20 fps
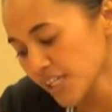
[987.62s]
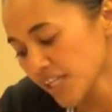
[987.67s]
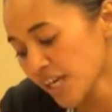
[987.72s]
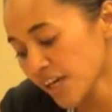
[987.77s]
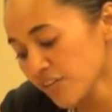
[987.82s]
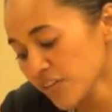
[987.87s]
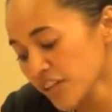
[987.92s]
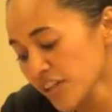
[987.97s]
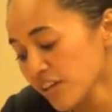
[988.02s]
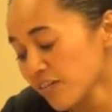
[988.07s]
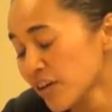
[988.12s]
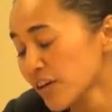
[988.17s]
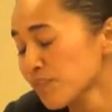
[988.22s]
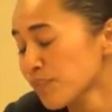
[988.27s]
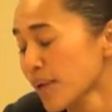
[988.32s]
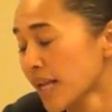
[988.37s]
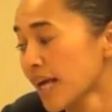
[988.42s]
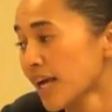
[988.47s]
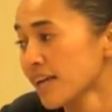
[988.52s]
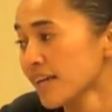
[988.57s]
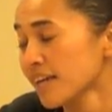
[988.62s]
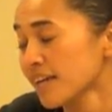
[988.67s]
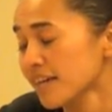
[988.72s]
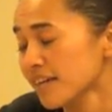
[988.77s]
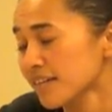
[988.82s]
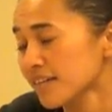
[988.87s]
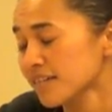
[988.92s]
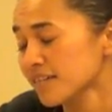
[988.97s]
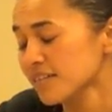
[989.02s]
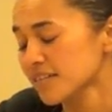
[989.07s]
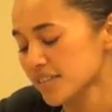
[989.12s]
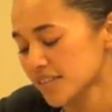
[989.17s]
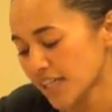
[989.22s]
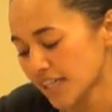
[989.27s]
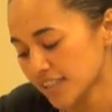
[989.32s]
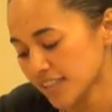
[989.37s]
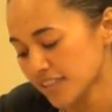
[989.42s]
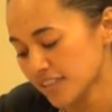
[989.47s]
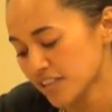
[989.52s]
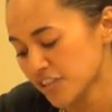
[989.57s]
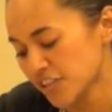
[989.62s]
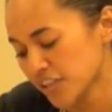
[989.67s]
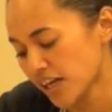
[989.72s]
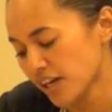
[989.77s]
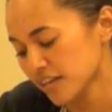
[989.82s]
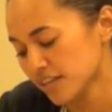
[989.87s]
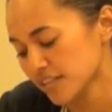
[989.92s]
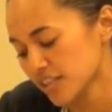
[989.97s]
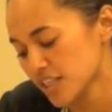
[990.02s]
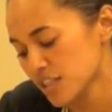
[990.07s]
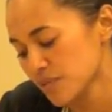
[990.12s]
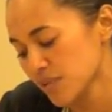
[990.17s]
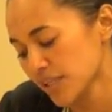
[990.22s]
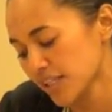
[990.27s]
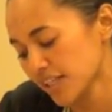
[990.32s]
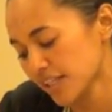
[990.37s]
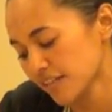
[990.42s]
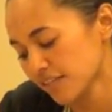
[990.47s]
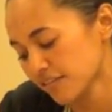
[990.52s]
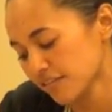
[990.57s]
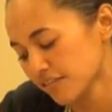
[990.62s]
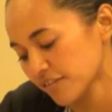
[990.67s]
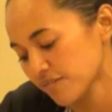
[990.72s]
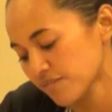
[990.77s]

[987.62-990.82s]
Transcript: Everything went blank, silent, shock, disbelief.